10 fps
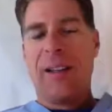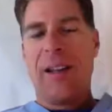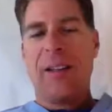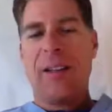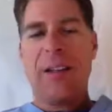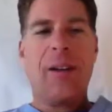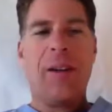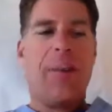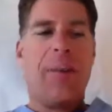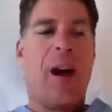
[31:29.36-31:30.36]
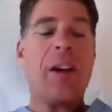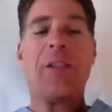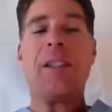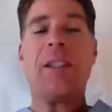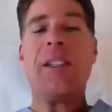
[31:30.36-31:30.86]
uh, so
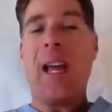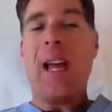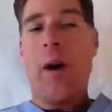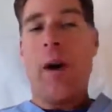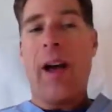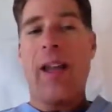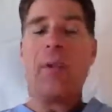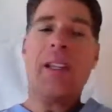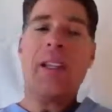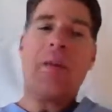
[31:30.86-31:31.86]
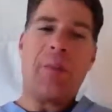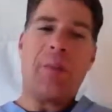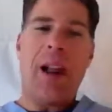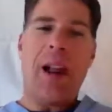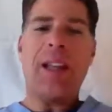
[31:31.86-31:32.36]
oxytocin's the same way. It's released in
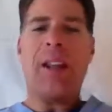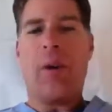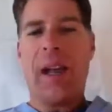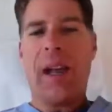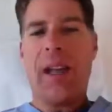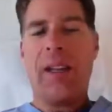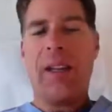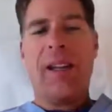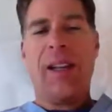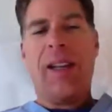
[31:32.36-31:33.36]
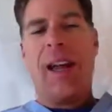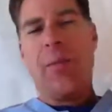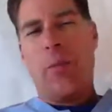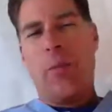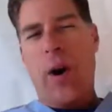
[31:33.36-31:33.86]
body and brain, mm-hmm.
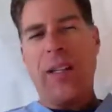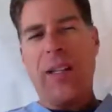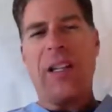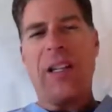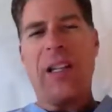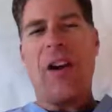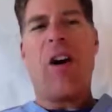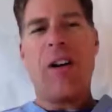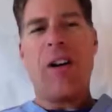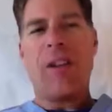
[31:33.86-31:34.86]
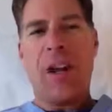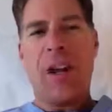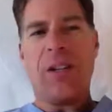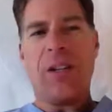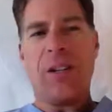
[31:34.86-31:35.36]
and in yeah. brain it's actually hard to
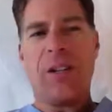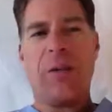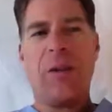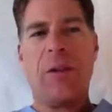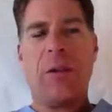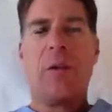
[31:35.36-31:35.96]
measure. So yeah.